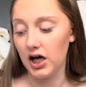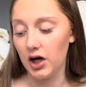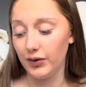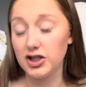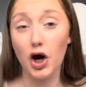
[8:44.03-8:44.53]

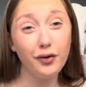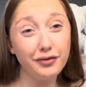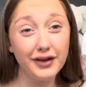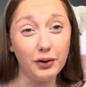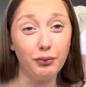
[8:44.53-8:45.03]
Which
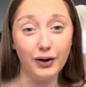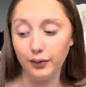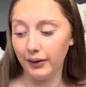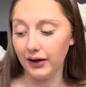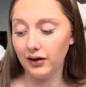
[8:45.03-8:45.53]
hopefully it will
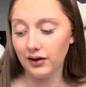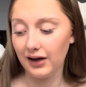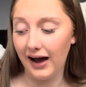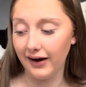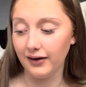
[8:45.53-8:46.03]
be
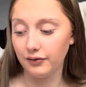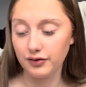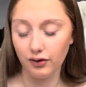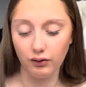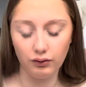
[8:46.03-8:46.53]
kind of
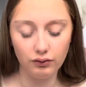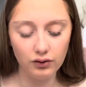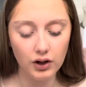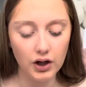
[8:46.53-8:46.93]
soon.